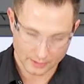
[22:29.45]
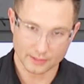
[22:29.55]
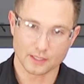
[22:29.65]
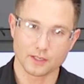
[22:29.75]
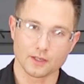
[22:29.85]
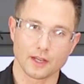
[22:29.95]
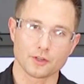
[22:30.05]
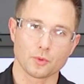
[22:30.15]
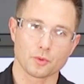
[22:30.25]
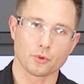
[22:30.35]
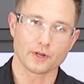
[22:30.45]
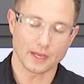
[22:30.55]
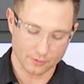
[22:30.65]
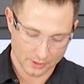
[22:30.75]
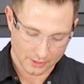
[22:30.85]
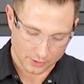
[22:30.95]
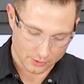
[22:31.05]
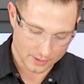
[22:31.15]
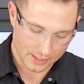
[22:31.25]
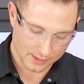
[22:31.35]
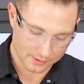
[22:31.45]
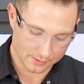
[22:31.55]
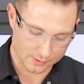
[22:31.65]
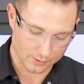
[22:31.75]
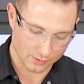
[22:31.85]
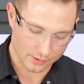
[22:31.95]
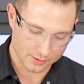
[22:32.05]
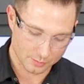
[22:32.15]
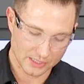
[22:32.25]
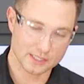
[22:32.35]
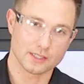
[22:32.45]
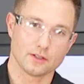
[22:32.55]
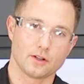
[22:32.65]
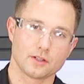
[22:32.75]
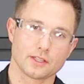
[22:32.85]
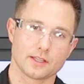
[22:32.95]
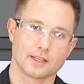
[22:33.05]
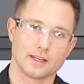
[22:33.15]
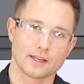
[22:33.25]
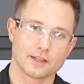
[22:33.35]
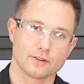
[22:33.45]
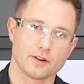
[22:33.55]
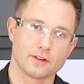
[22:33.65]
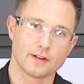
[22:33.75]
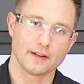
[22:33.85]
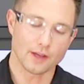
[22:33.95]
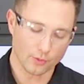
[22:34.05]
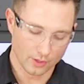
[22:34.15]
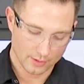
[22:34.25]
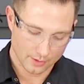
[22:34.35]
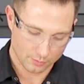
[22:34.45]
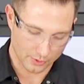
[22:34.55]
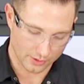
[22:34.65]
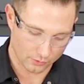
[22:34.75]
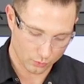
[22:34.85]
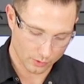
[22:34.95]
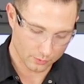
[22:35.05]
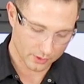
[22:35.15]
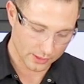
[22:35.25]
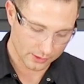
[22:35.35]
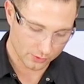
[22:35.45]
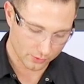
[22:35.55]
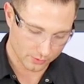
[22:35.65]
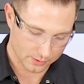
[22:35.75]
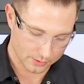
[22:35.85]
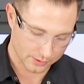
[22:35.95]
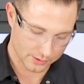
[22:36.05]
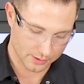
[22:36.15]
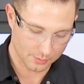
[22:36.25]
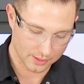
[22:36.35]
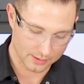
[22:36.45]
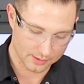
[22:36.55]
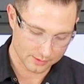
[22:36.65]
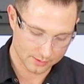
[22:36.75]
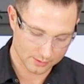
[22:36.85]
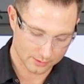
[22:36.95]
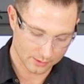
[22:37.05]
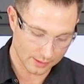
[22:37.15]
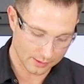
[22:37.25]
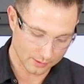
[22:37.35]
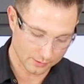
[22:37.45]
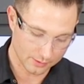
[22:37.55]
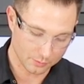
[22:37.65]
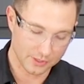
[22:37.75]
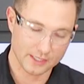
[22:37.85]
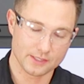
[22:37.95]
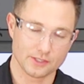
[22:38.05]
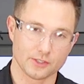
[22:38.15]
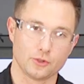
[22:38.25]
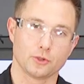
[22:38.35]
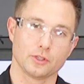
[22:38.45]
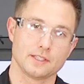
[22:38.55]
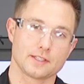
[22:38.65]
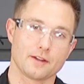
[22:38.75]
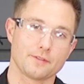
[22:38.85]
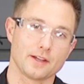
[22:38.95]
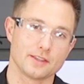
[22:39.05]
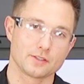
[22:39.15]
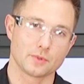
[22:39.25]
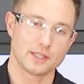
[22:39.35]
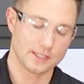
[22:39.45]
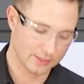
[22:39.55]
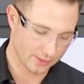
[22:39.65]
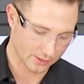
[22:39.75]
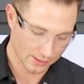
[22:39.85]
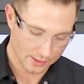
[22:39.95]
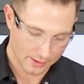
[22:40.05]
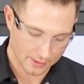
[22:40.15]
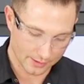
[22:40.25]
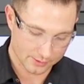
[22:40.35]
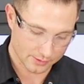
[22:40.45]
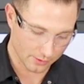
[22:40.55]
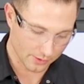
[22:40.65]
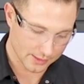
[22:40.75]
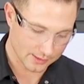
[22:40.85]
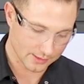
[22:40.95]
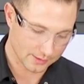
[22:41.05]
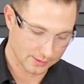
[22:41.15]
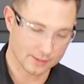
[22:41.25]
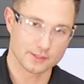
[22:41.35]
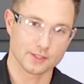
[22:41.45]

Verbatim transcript: And then I do want to point out, you can install this piston onto the connecting rod right now, but what we're going to do just to make things a little bit easier, or at least I find this way easier. I install this into the